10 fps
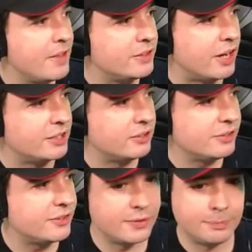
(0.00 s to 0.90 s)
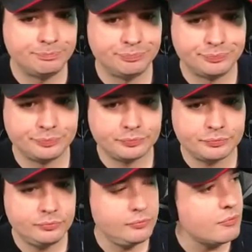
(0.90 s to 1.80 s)
Titles.
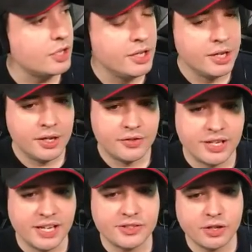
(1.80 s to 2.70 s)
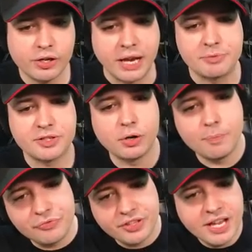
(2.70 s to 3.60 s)
The next... Okay,
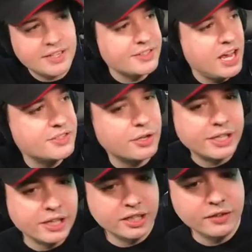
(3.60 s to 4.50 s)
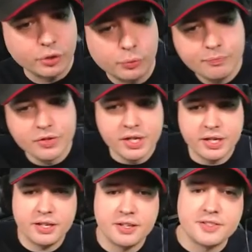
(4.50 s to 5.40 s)
so the next answer I can give you
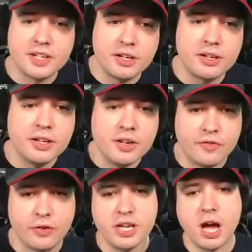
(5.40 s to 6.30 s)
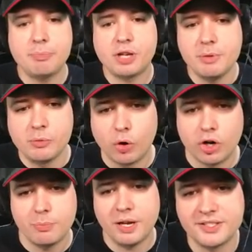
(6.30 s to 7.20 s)
is for the upcoming War
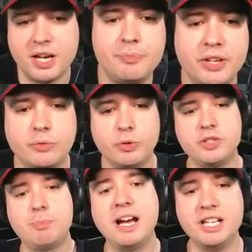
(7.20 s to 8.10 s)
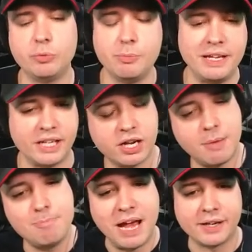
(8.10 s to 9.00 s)
Robots update, which pilot will make a
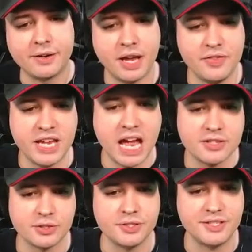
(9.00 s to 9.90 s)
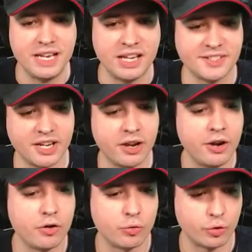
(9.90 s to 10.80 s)
comeback? And the answer is Nessa
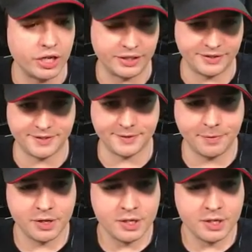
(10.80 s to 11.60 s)
Rix.